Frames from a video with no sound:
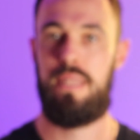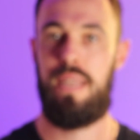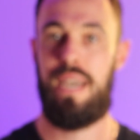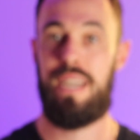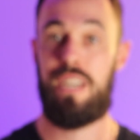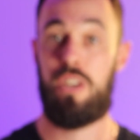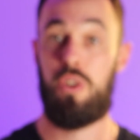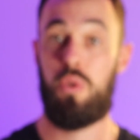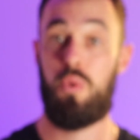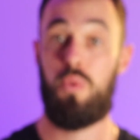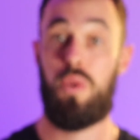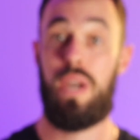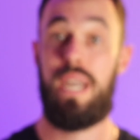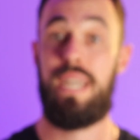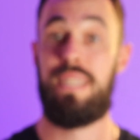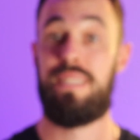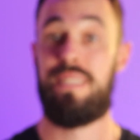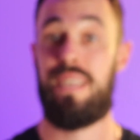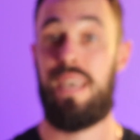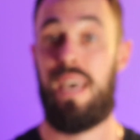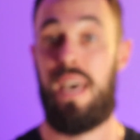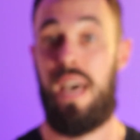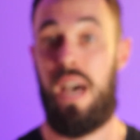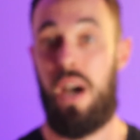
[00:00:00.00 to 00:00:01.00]
that
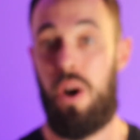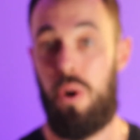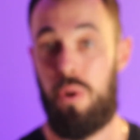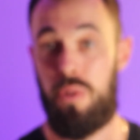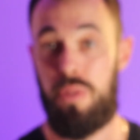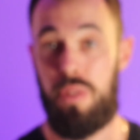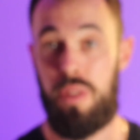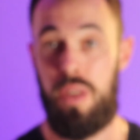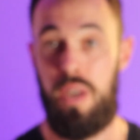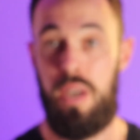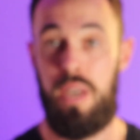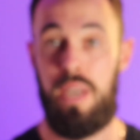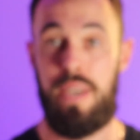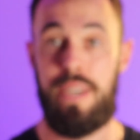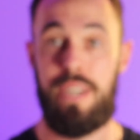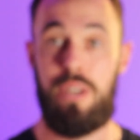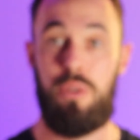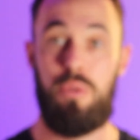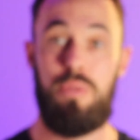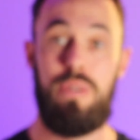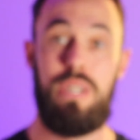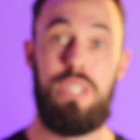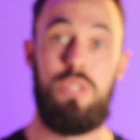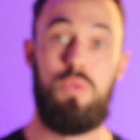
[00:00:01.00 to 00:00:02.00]
creates health and
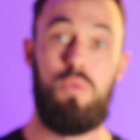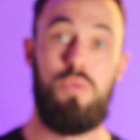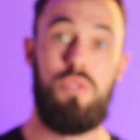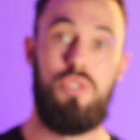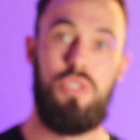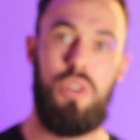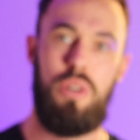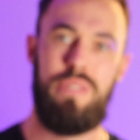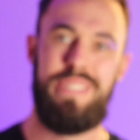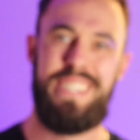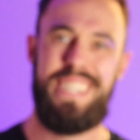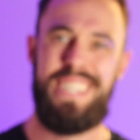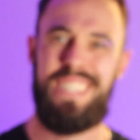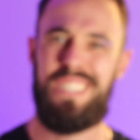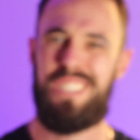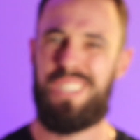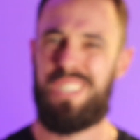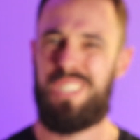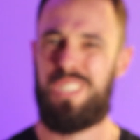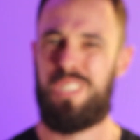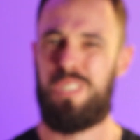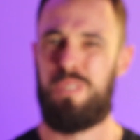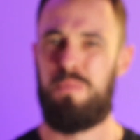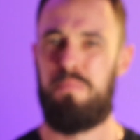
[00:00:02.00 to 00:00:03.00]
creates results. And it's
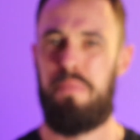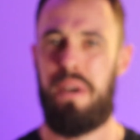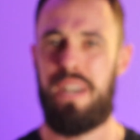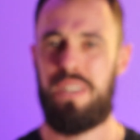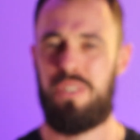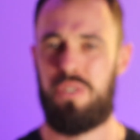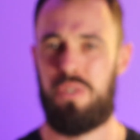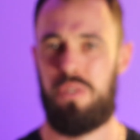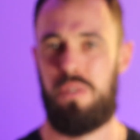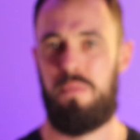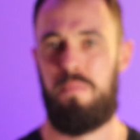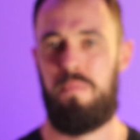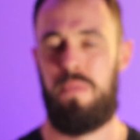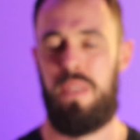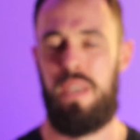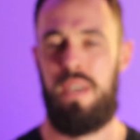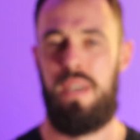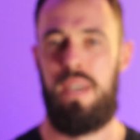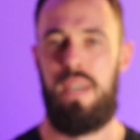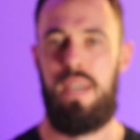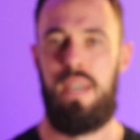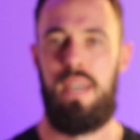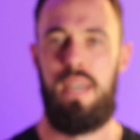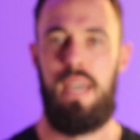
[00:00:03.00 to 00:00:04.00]
a spectrum
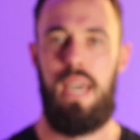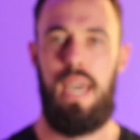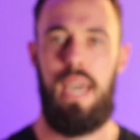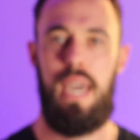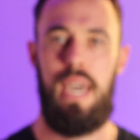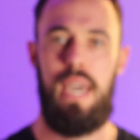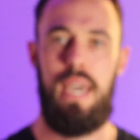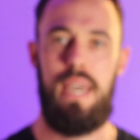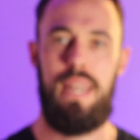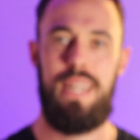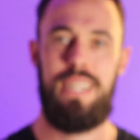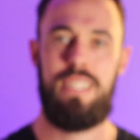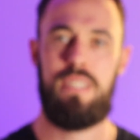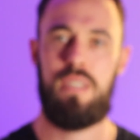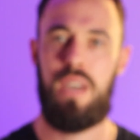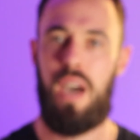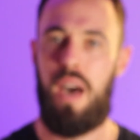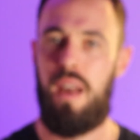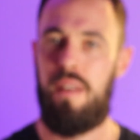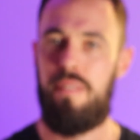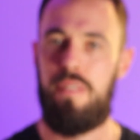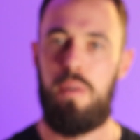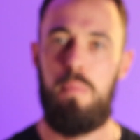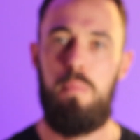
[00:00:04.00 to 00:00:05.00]
and it's
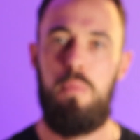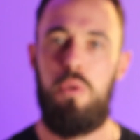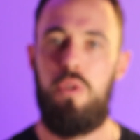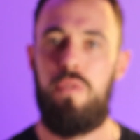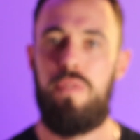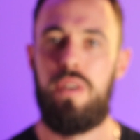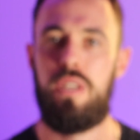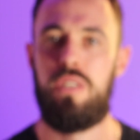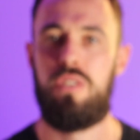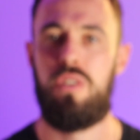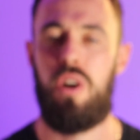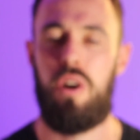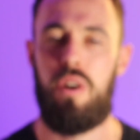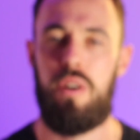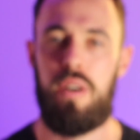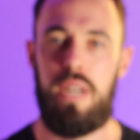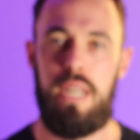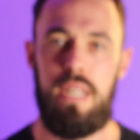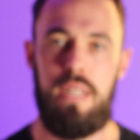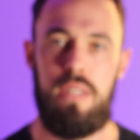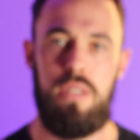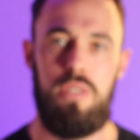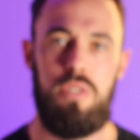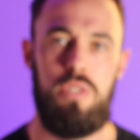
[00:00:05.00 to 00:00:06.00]
kind of a moving
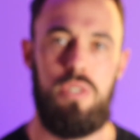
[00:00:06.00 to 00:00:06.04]
target.